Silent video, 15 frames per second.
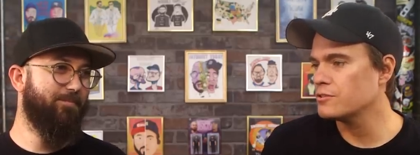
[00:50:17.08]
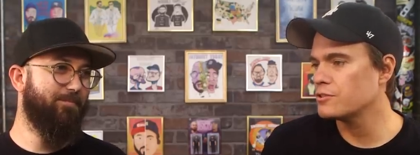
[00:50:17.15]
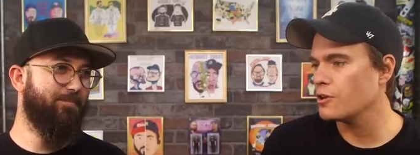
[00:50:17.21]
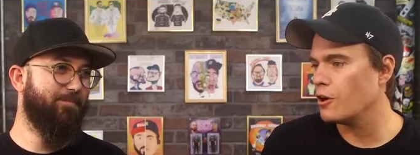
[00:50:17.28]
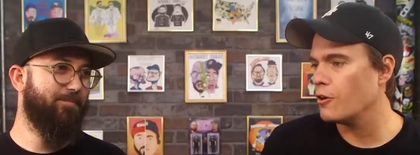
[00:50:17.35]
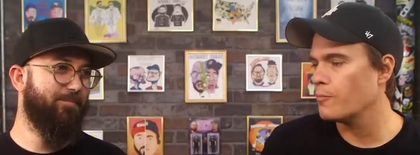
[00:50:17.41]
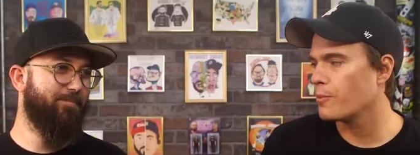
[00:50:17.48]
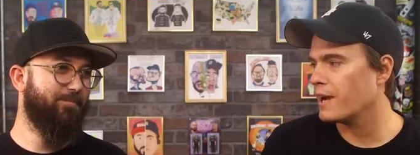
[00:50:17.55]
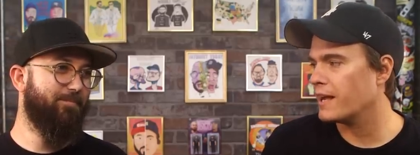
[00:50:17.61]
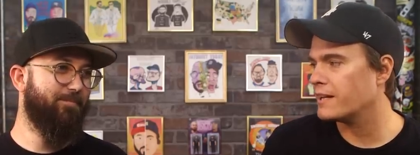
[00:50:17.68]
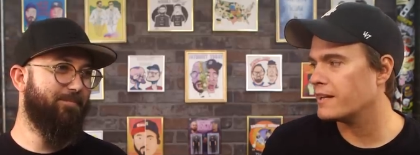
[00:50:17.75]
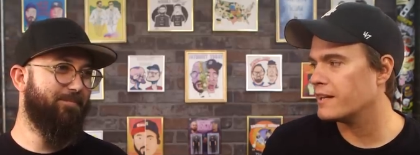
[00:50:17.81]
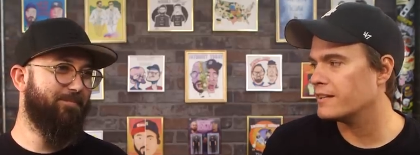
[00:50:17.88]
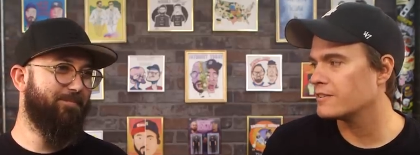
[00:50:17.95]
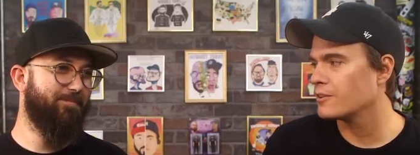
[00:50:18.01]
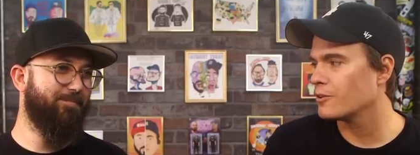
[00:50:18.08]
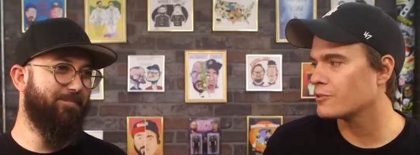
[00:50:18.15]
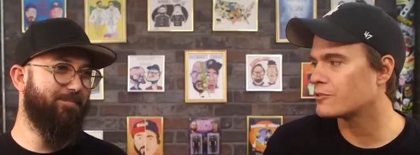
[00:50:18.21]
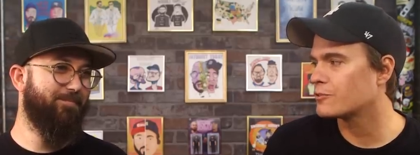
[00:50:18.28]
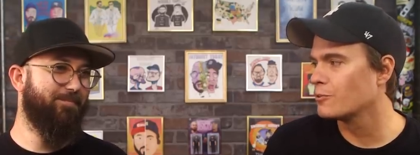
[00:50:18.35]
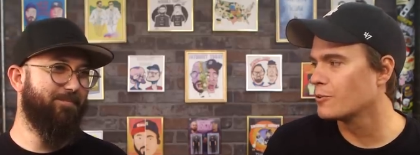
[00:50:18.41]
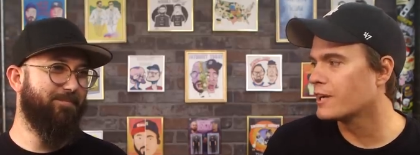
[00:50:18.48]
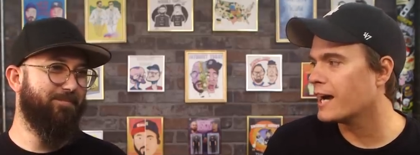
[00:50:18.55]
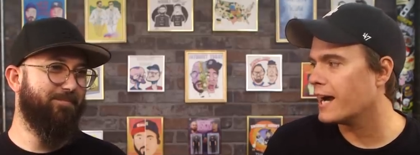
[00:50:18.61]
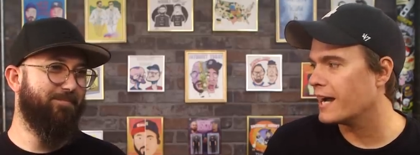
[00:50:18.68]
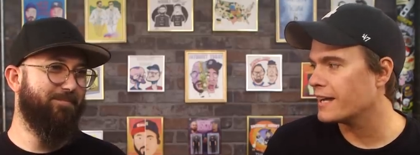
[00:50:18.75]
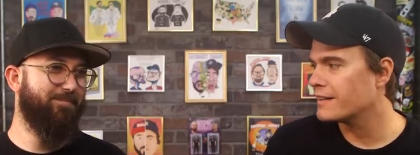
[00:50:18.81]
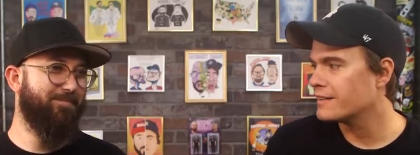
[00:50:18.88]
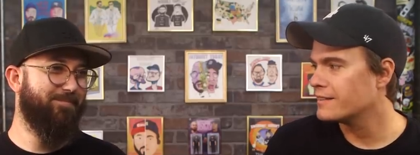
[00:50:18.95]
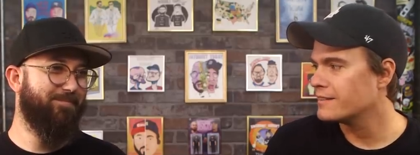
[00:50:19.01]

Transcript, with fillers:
Speaker 1: Joe Brandon, he's an old school guy.